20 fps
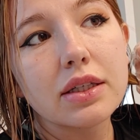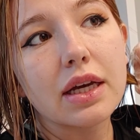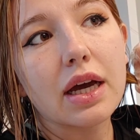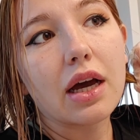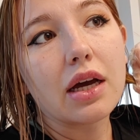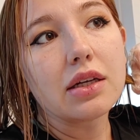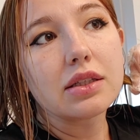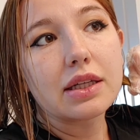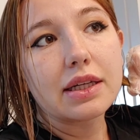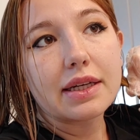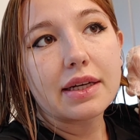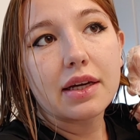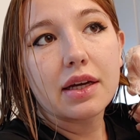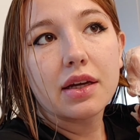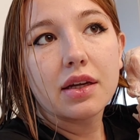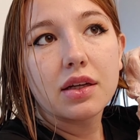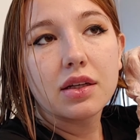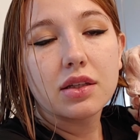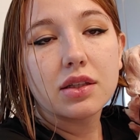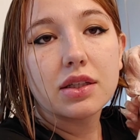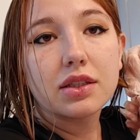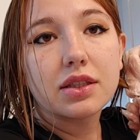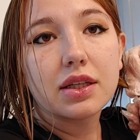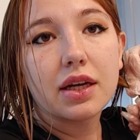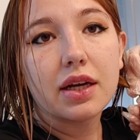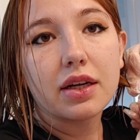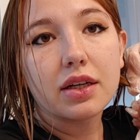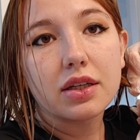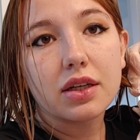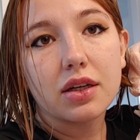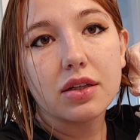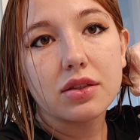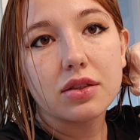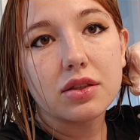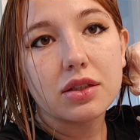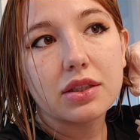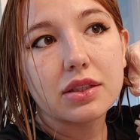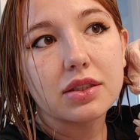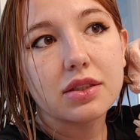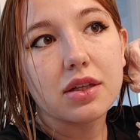Yeah, like this hair
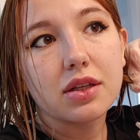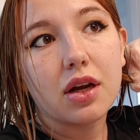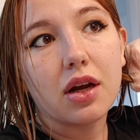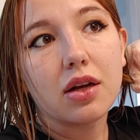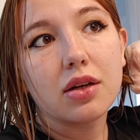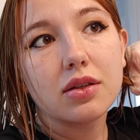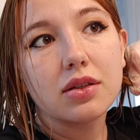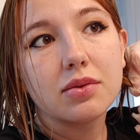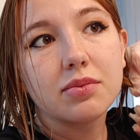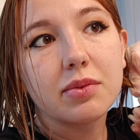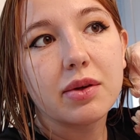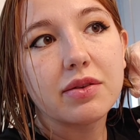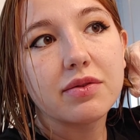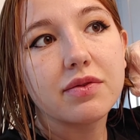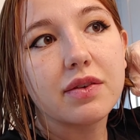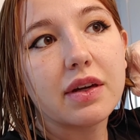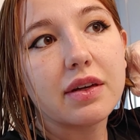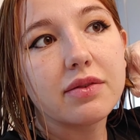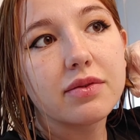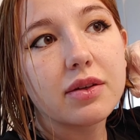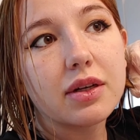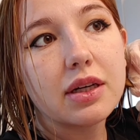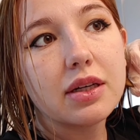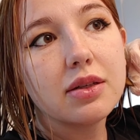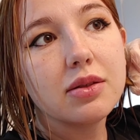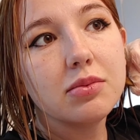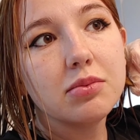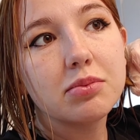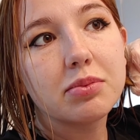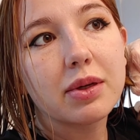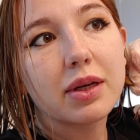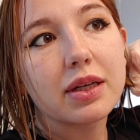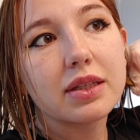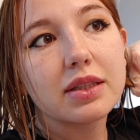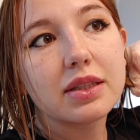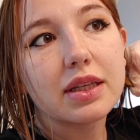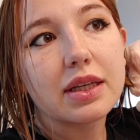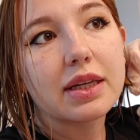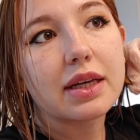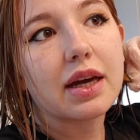color is not my favorite,
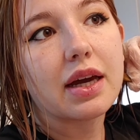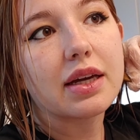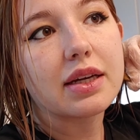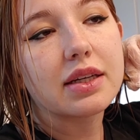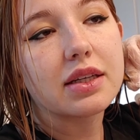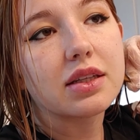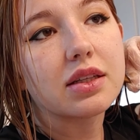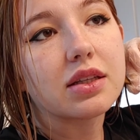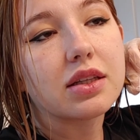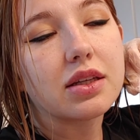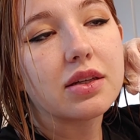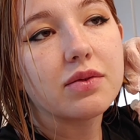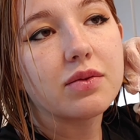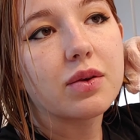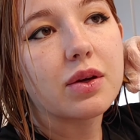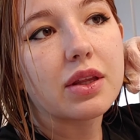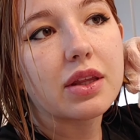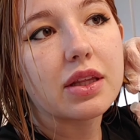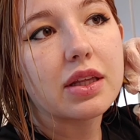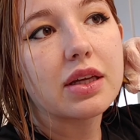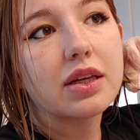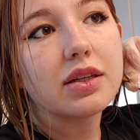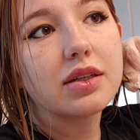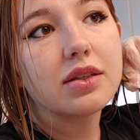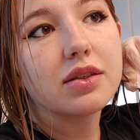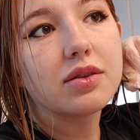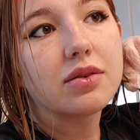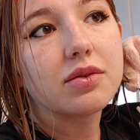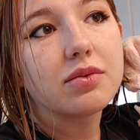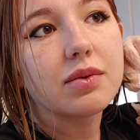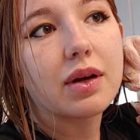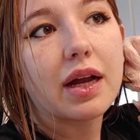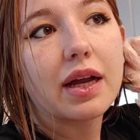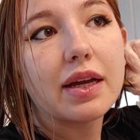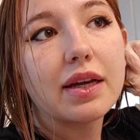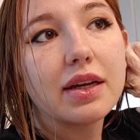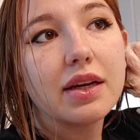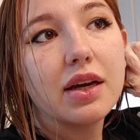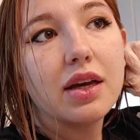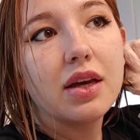but like I can live with it,
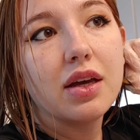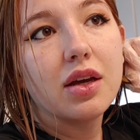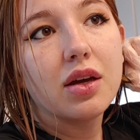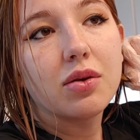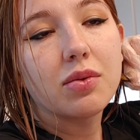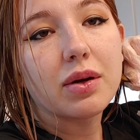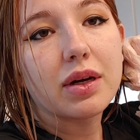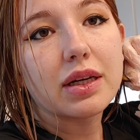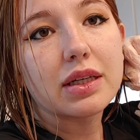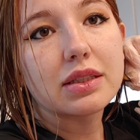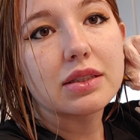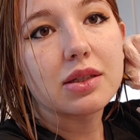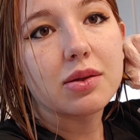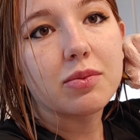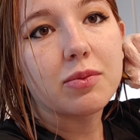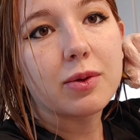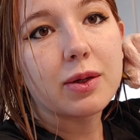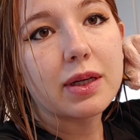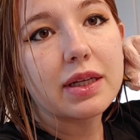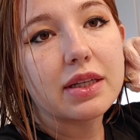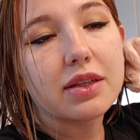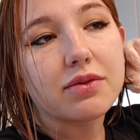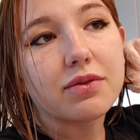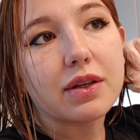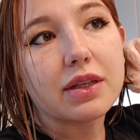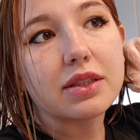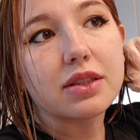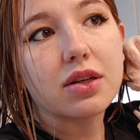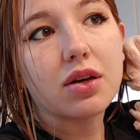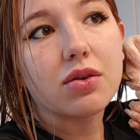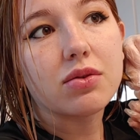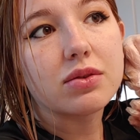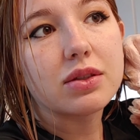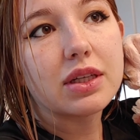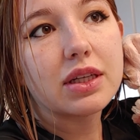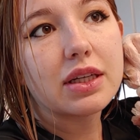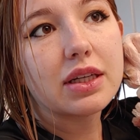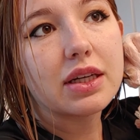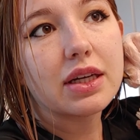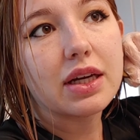right? Whereas I'm worried if I
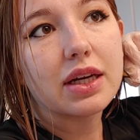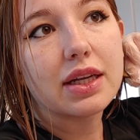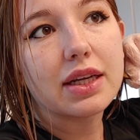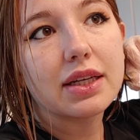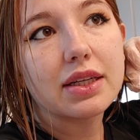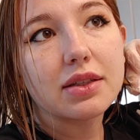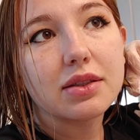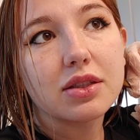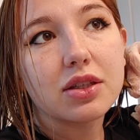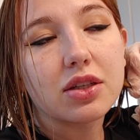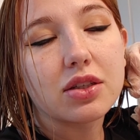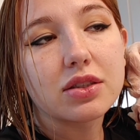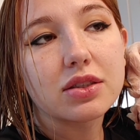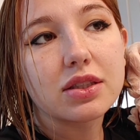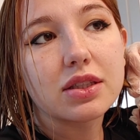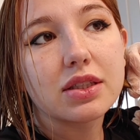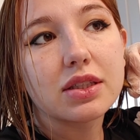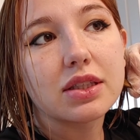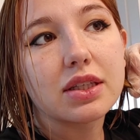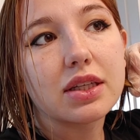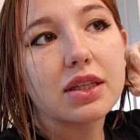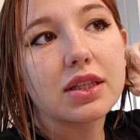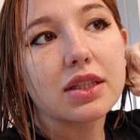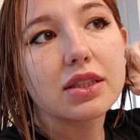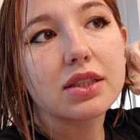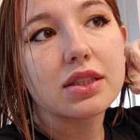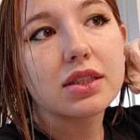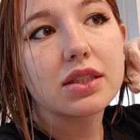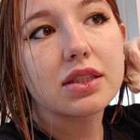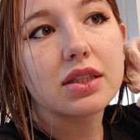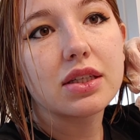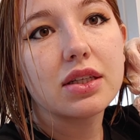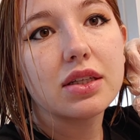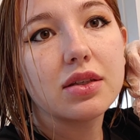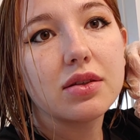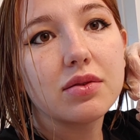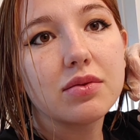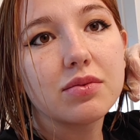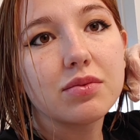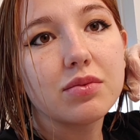tone it and it turns into this
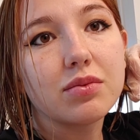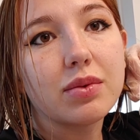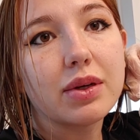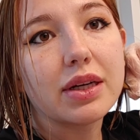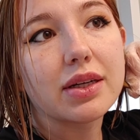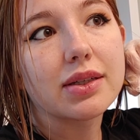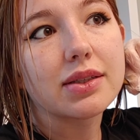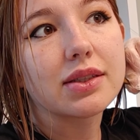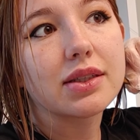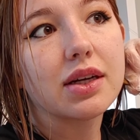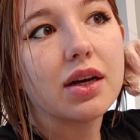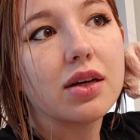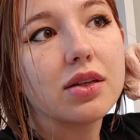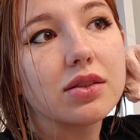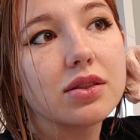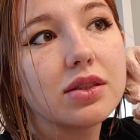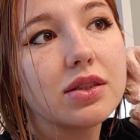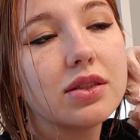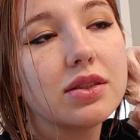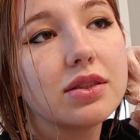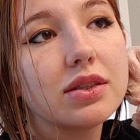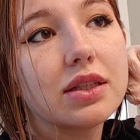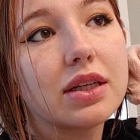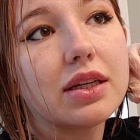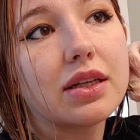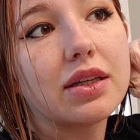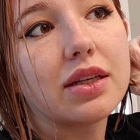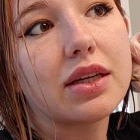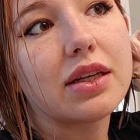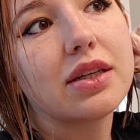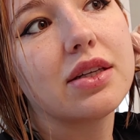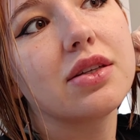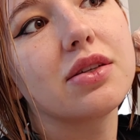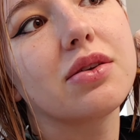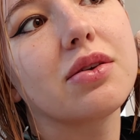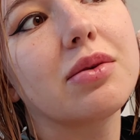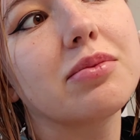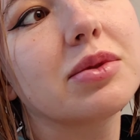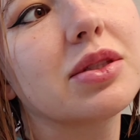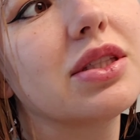weird color, then like,
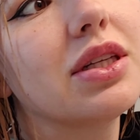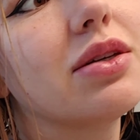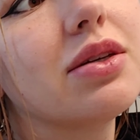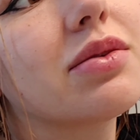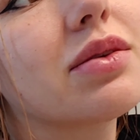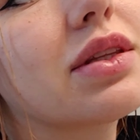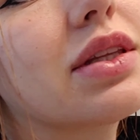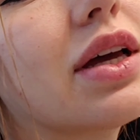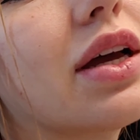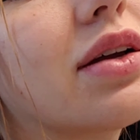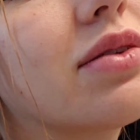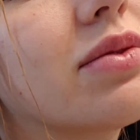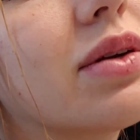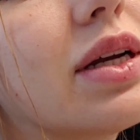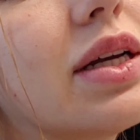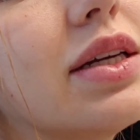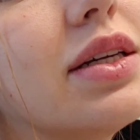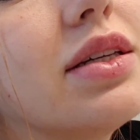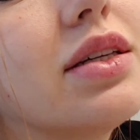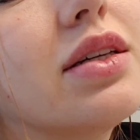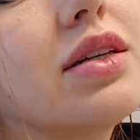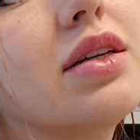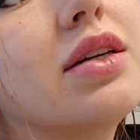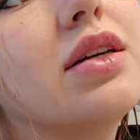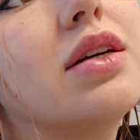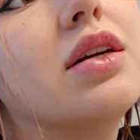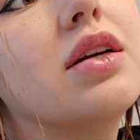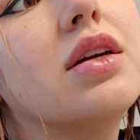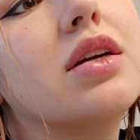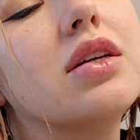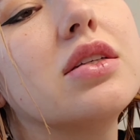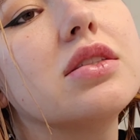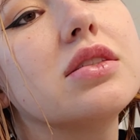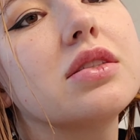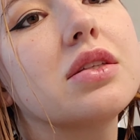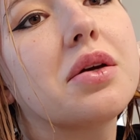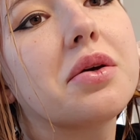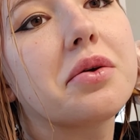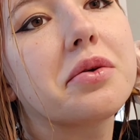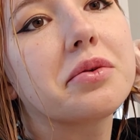you know, I'm stuck with that, right?
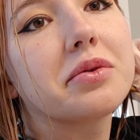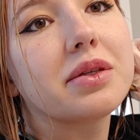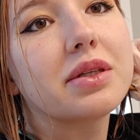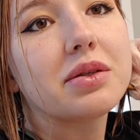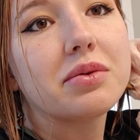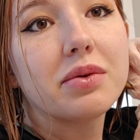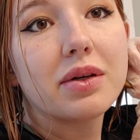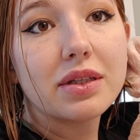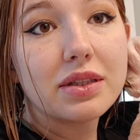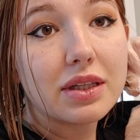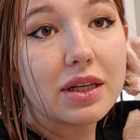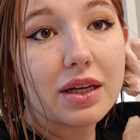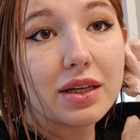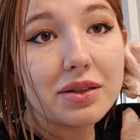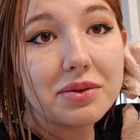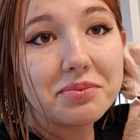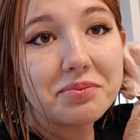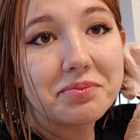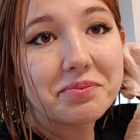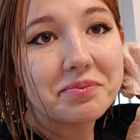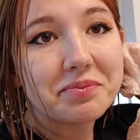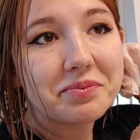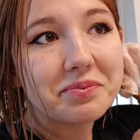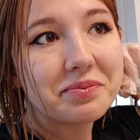So I don't want that.